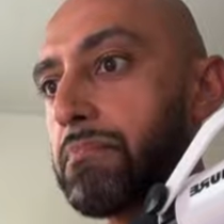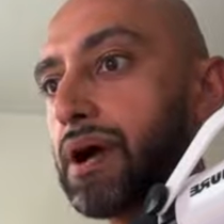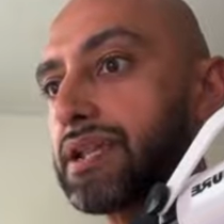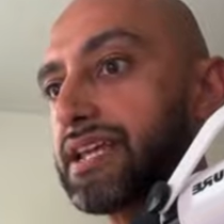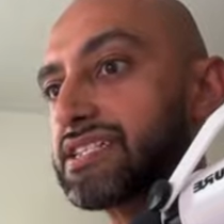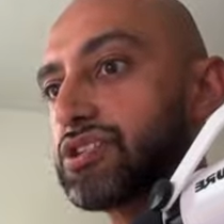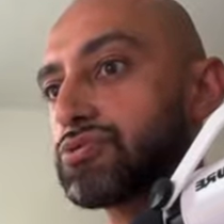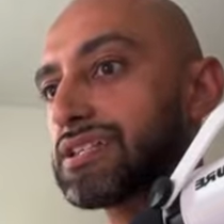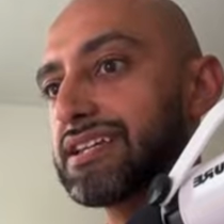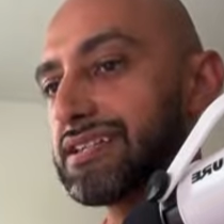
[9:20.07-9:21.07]
But it's
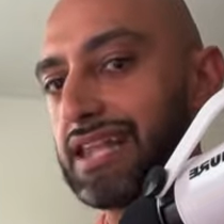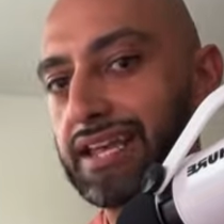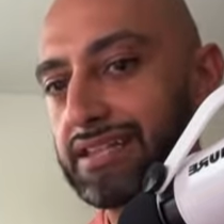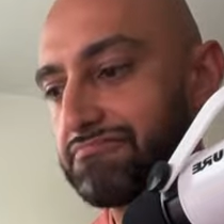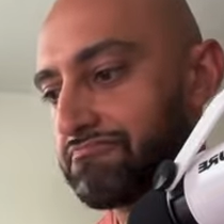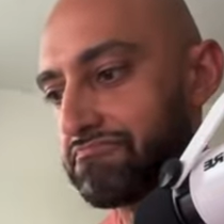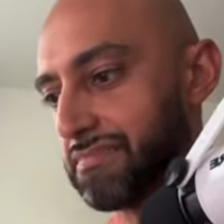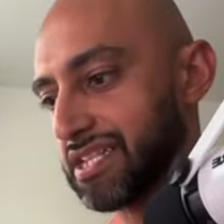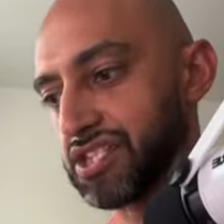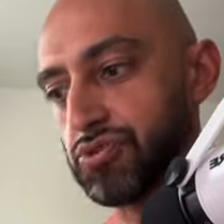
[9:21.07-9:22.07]
usually like,
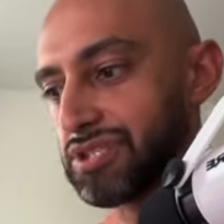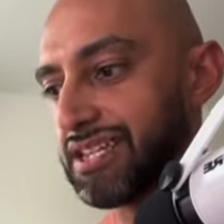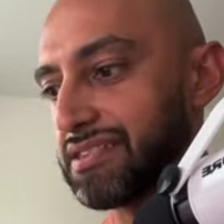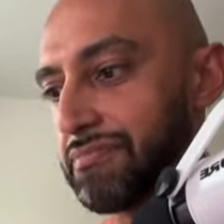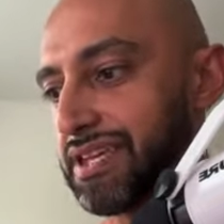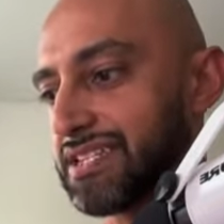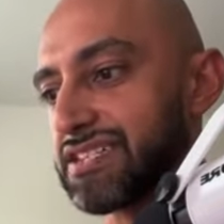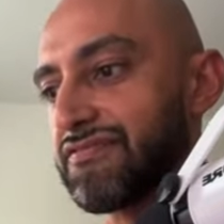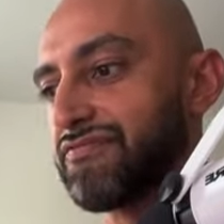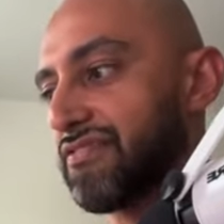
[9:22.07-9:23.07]
it's usually in the
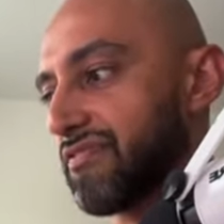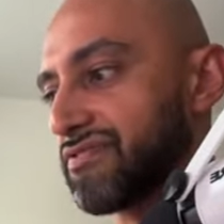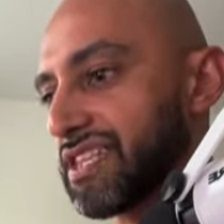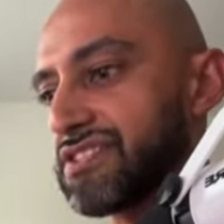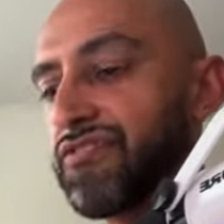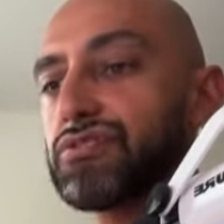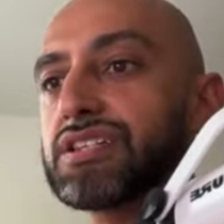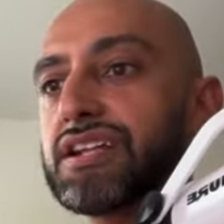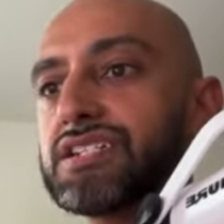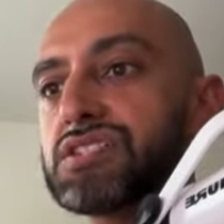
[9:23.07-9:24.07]
means of these foods
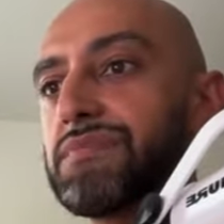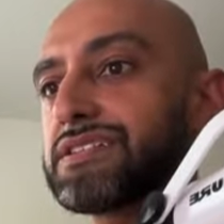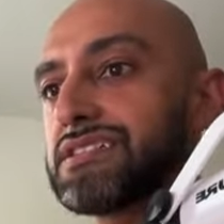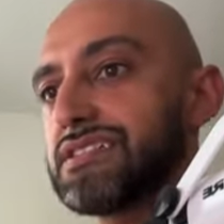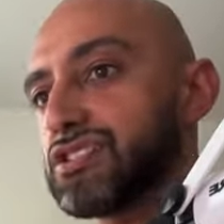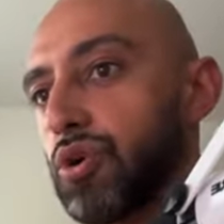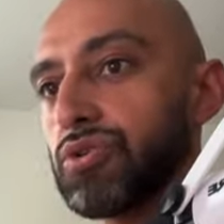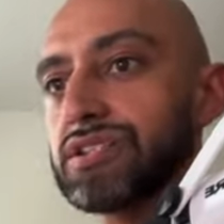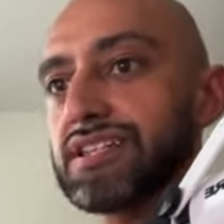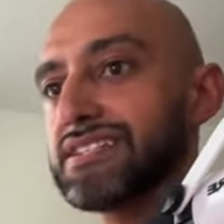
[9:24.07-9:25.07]
that I just mentioned, and
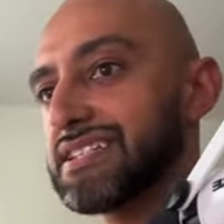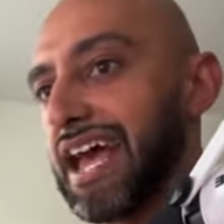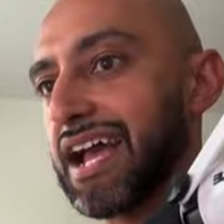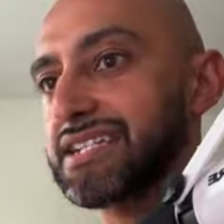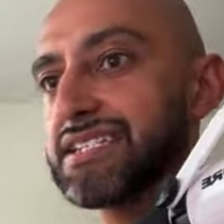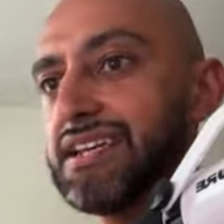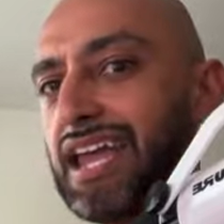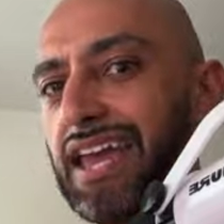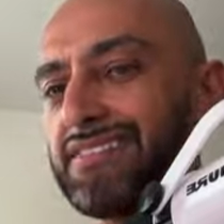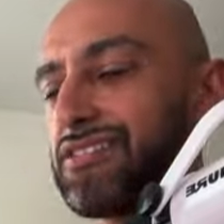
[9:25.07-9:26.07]
sodas and snacks.
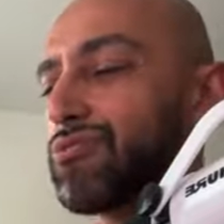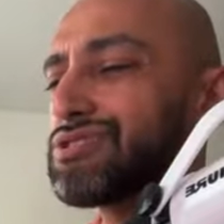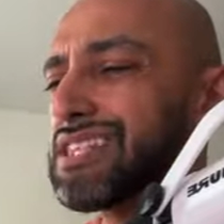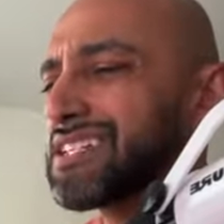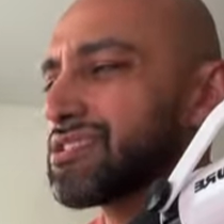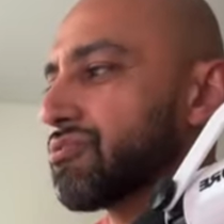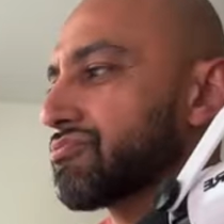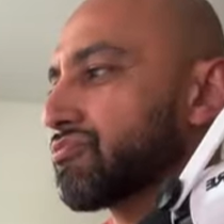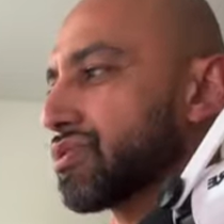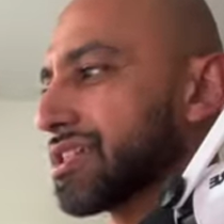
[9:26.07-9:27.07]
And those things
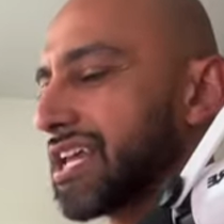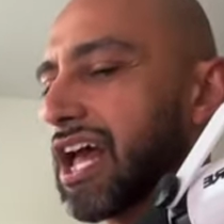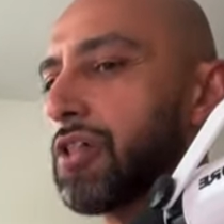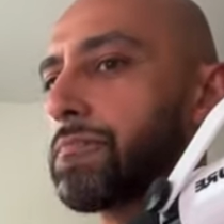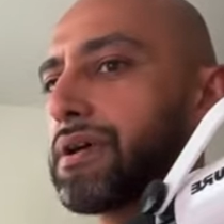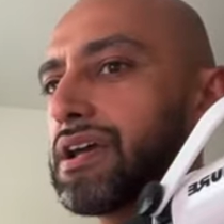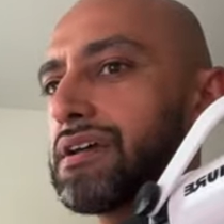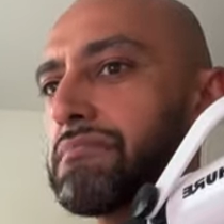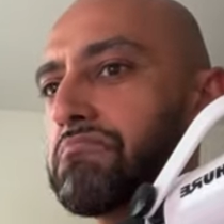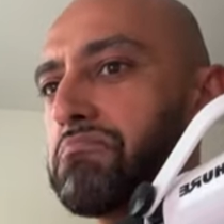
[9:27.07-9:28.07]
don't really help
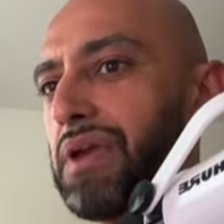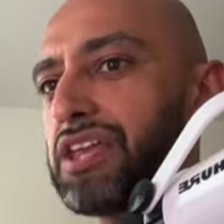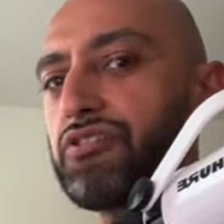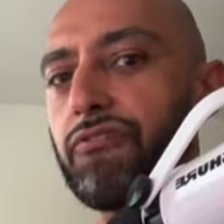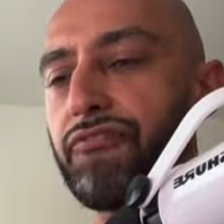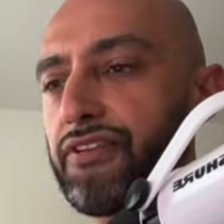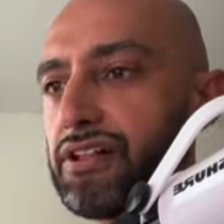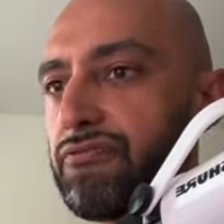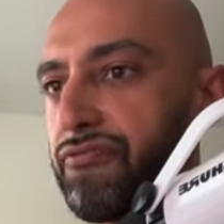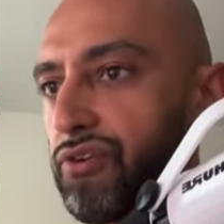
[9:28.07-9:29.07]
make you
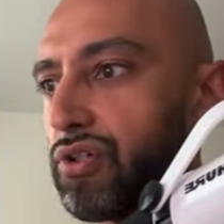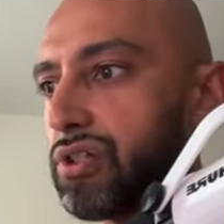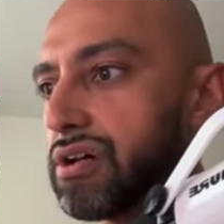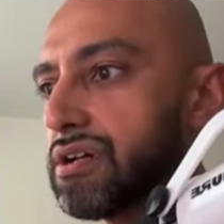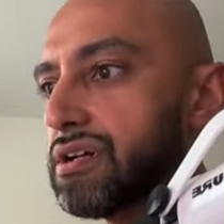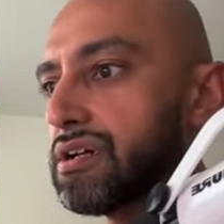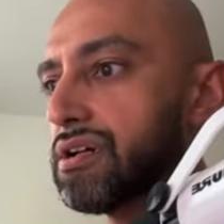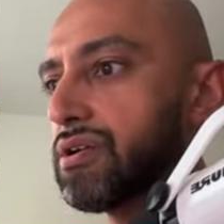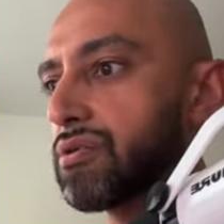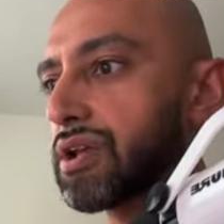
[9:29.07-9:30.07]
feel full.
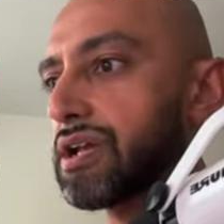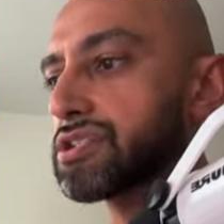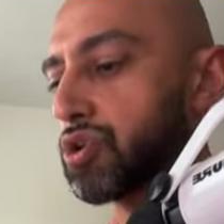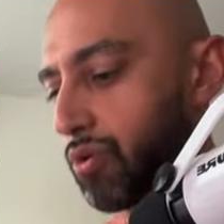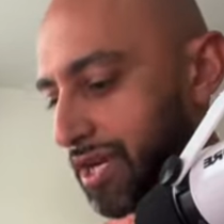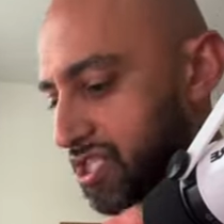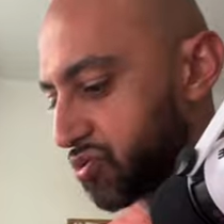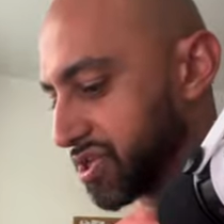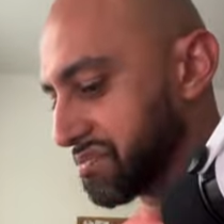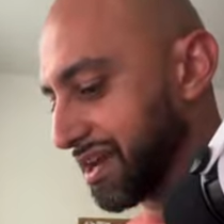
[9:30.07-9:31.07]
Okay. So when I
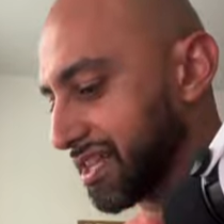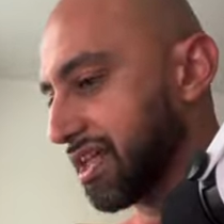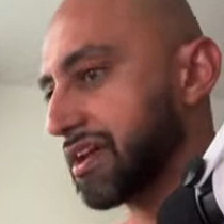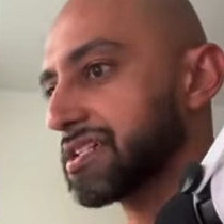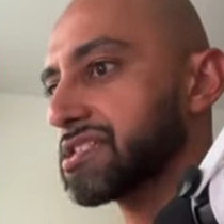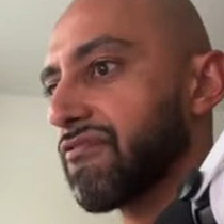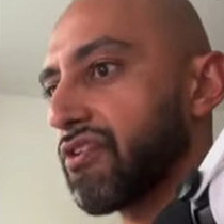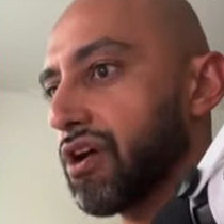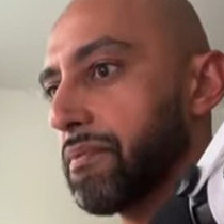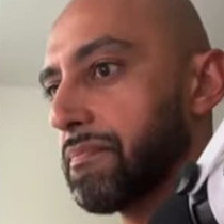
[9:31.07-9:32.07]
switch my clients
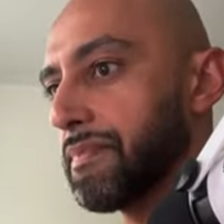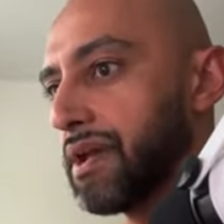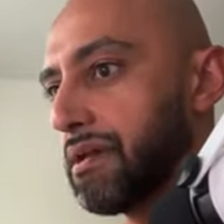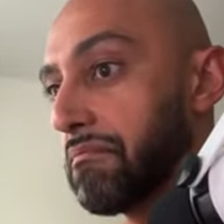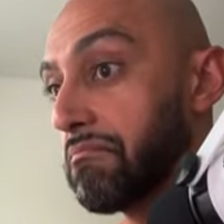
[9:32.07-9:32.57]
from